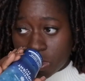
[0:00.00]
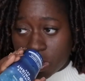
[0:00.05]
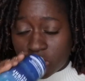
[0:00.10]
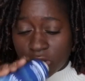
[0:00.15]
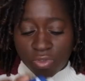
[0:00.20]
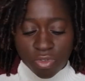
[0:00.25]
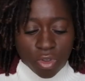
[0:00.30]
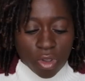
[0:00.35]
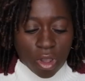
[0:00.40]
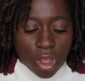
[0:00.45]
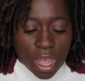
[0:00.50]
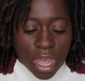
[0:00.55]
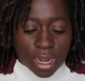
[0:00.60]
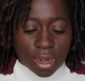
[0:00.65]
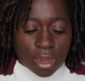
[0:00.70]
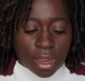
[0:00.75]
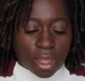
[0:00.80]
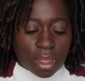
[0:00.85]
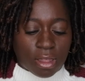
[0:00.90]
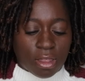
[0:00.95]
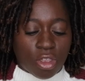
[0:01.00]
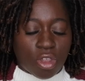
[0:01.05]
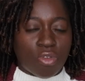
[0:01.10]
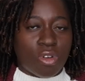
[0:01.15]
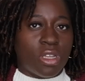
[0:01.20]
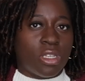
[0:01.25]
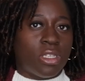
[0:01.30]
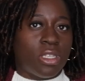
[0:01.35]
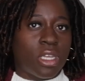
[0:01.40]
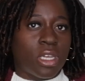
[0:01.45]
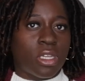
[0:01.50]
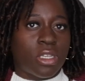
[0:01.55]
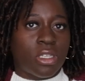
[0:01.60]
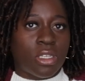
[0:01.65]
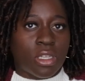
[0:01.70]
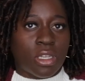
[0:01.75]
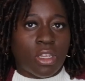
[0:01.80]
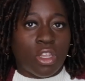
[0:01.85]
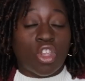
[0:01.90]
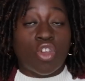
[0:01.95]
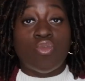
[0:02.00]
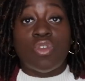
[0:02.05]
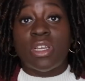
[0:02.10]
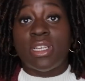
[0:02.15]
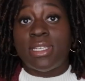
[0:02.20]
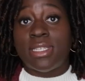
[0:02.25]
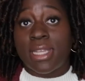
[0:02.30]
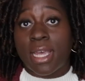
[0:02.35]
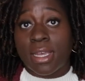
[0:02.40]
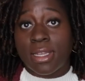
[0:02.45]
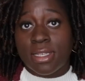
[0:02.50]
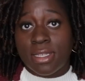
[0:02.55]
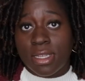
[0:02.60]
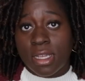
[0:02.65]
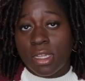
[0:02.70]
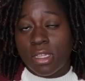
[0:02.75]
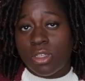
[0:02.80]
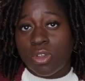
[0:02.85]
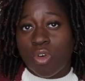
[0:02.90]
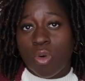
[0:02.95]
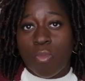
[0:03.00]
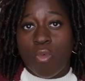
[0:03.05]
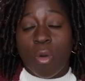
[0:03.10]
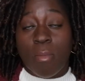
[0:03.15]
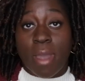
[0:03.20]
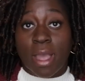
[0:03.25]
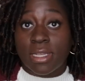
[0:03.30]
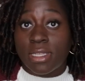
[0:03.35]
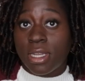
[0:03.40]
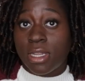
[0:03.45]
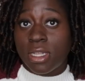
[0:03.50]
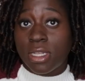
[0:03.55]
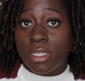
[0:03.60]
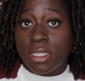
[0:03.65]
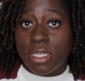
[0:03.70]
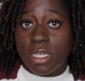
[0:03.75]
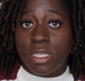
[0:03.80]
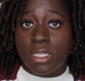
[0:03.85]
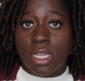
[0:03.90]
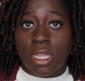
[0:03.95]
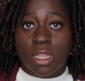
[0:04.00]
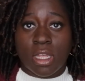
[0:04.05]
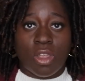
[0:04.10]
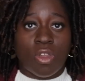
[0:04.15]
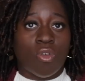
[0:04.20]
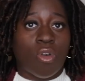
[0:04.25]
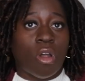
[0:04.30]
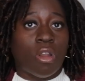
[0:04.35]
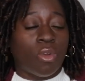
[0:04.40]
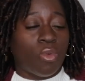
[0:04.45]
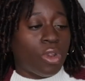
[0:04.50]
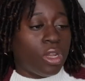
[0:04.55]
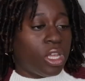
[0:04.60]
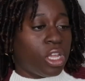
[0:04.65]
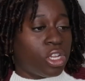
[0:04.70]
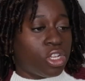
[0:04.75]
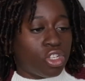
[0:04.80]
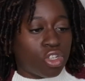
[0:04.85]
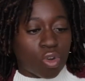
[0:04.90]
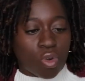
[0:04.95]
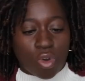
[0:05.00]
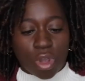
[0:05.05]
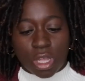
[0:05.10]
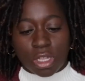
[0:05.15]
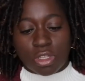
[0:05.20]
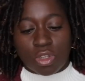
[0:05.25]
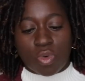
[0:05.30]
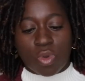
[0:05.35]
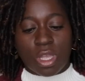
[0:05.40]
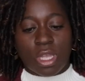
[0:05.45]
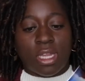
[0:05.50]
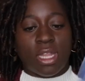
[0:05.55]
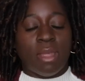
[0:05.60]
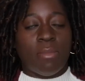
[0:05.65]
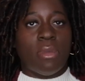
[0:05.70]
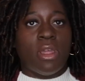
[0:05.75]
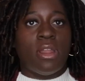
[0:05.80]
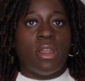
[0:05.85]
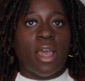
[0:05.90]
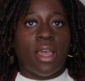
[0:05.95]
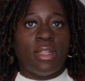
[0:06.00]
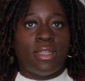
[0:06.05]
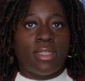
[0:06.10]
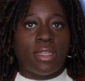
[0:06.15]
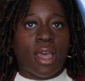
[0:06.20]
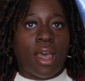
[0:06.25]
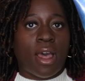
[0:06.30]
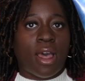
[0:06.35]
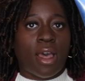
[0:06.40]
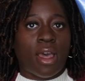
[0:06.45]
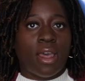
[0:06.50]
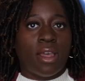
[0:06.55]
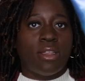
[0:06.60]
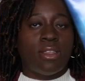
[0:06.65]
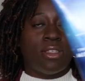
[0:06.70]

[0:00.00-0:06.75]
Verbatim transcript: So if you all kind of like unisex, unisex sense or more masculine sense, I think you all really enjoy Twinkling Midnight Sky.